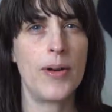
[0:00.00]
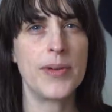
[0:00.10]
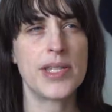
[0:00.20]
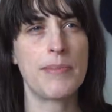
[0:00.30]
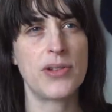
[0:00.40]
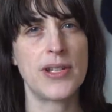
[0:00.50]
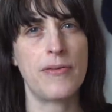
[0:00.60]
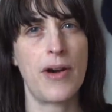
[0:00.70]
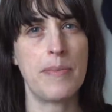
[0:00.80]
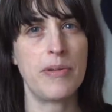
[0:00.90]
with
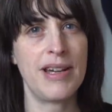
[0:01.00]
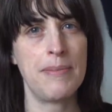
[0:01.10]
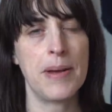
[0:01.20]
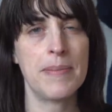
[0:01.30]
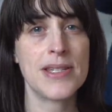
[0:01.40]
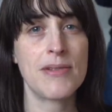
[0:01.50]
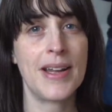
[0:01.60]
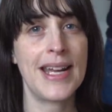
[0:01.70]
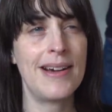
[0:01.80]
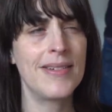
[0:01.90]
Spotify Premium has
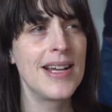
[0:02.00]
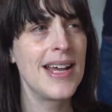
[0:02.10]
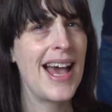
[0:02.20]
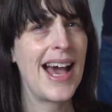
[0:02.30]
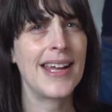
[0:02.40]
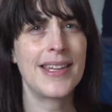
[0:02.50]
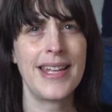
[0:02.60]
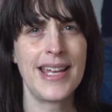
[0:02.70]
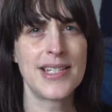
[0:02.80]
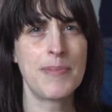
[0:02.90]
run out, and I
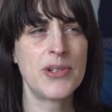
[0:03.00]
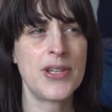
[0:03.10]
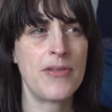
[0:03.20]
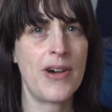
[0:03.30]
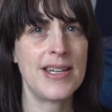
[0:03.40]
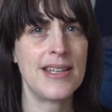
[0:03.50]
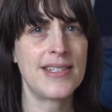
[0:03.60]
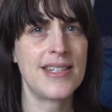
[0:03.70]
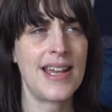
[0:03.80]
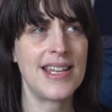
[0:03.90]
think Spotify
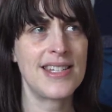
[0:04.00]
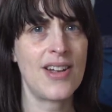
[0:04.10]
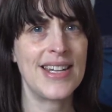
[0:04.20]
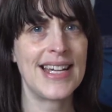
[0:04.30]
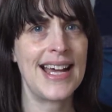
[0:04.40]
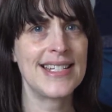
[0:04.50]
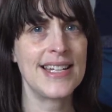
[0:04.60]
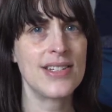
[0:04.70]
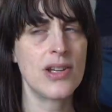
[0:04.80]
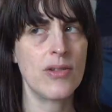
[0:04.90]
has started
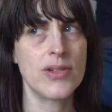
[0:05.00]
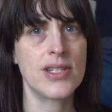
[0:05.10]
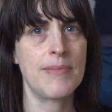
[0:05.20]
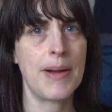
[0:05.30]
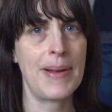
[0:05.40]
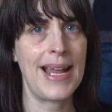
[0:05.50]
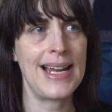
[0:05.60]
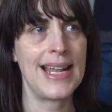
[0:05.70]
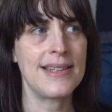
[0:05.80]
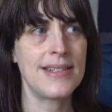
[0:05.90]
adding songs to my
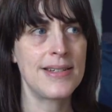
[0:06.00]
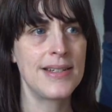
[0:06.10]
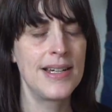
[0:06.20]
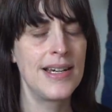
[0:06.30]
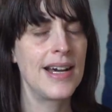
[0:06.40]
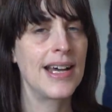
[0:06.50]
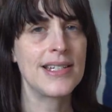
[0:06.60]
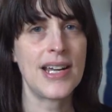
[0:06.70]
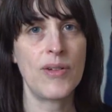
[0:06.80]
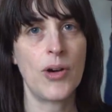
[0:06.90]
playlist. And I
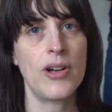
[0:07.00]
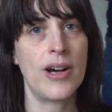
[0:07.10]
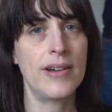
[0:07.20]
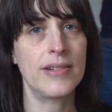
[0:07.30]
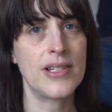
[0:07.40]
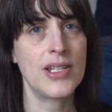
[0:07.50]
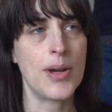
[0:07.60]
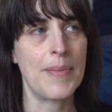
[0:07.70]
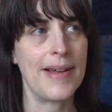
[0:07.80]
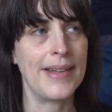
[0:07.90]
don't know what uh, to do
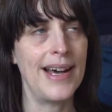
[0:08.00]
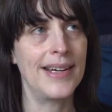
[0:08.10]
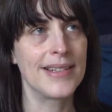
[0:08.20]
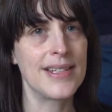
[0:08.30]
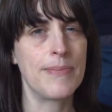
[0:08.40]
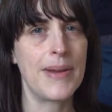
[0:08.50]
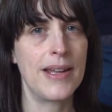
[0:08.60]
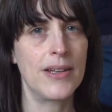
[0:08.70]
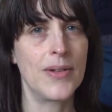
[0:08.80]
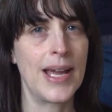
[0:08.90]
about that. It's a bit
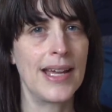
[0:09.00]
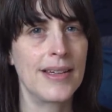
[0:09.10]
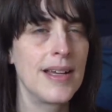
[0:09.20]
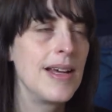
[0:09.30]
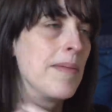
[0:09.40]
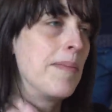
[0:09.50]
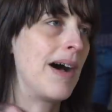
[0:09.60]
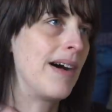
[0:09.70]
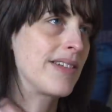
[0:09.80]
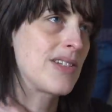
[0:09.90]
annoying.
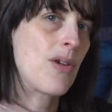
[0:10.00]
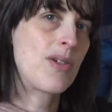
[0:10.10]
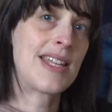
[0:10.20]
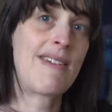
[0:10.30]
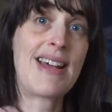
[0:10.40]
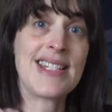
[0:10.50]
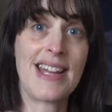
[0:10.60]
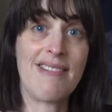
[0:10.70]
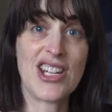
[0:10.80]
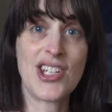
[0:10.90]
But the songs they're
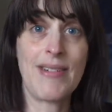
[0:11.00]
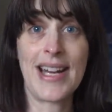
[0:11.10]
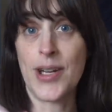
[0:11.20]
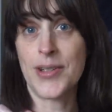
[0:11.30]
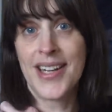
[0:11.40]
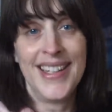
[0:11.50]
adding are actually really good. Mummy.